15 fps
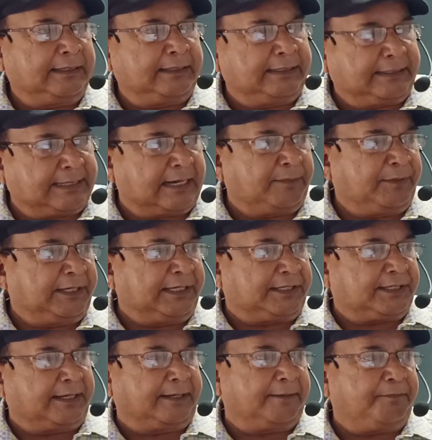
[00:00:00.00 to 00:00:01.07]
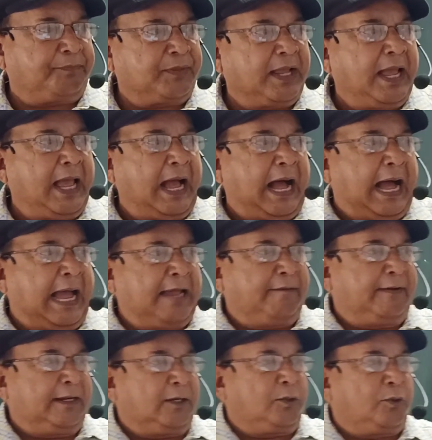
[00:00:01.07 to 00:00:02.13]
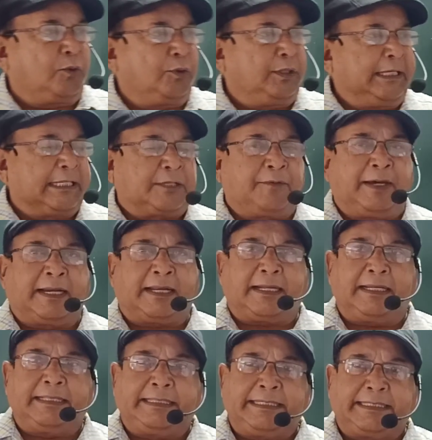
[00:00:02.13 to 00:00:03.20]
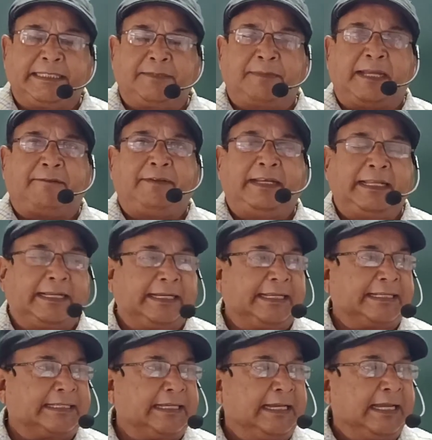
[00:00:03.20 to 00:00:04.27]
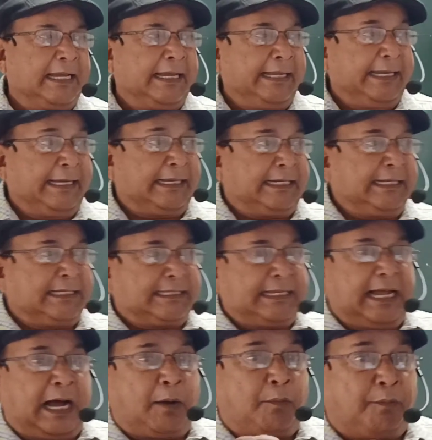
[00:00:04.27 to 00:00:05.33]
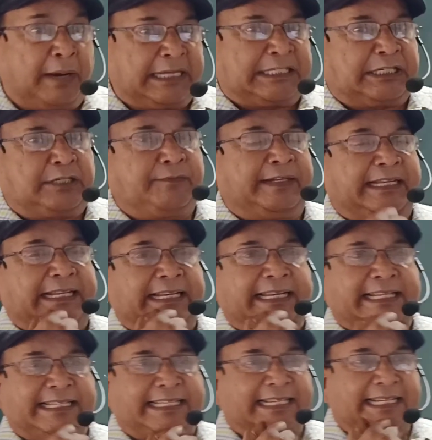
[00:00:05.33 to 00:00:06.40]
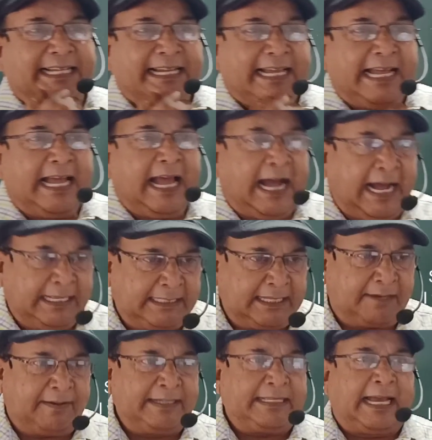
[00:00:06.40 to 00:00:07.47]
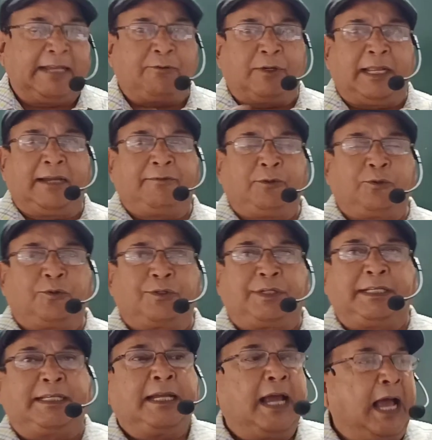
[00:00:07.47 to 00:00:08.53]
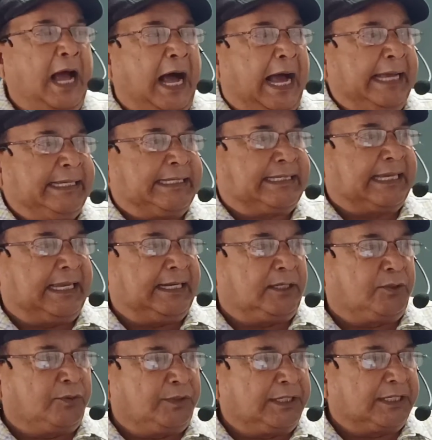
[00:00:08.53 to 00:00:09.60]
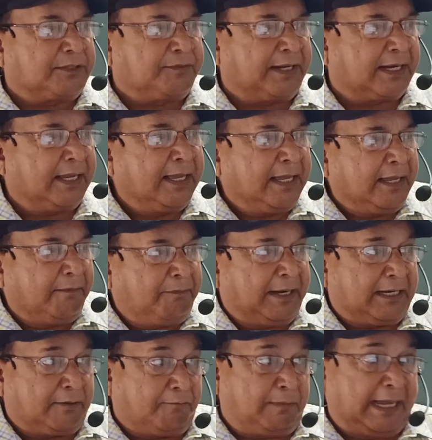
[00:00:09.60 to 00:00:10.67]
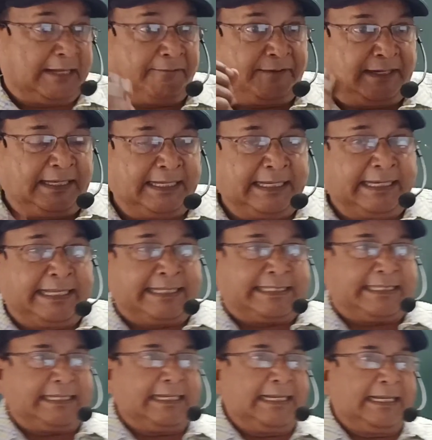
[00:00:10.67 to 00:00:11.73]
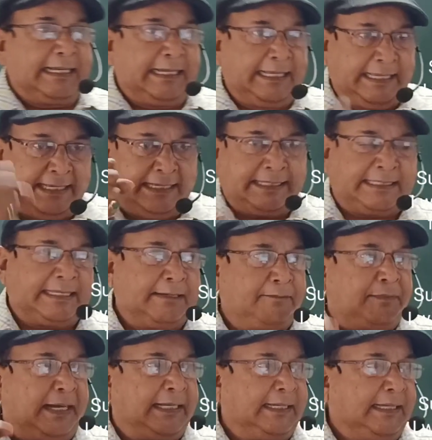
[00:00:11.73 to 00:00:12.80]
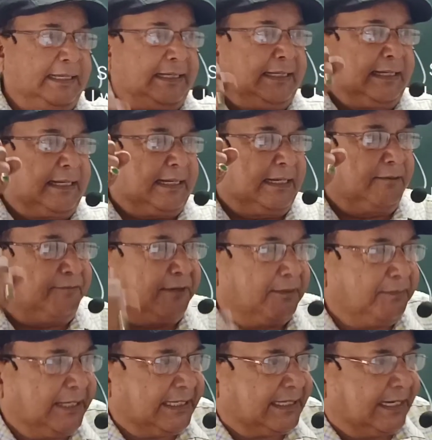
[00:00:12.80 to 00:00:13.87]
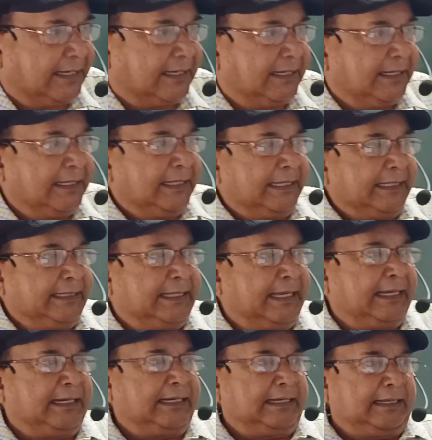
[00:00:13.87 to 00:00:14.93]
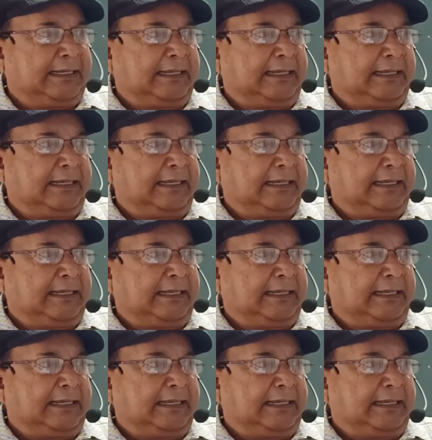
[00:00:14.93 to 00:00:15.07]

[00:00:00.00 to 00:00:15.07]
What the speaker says: determination. I will do this work, this is my willingness. It is a must willingness. Otherwise I would have used it, I shall do this work. But my willingness is my confirmation. Then